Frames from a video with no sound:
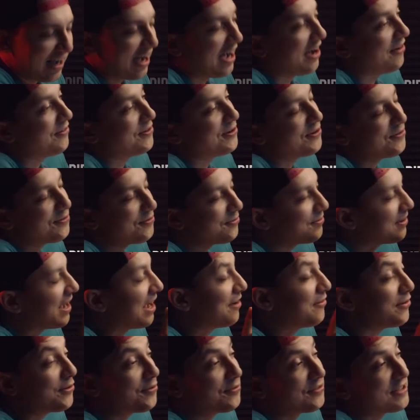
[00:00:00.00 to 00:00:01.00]
Have you
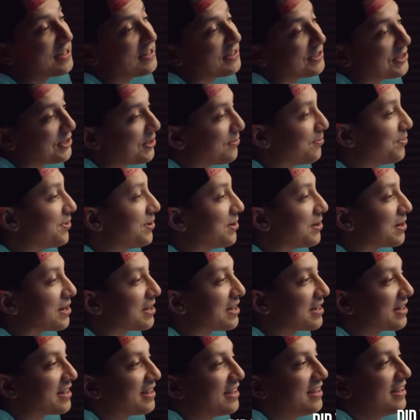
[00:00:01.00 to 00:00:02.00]
finished your
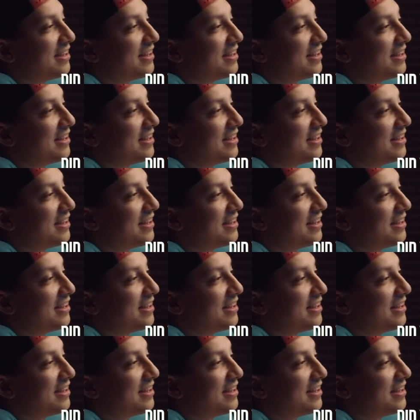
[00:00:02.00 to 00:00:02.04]
book?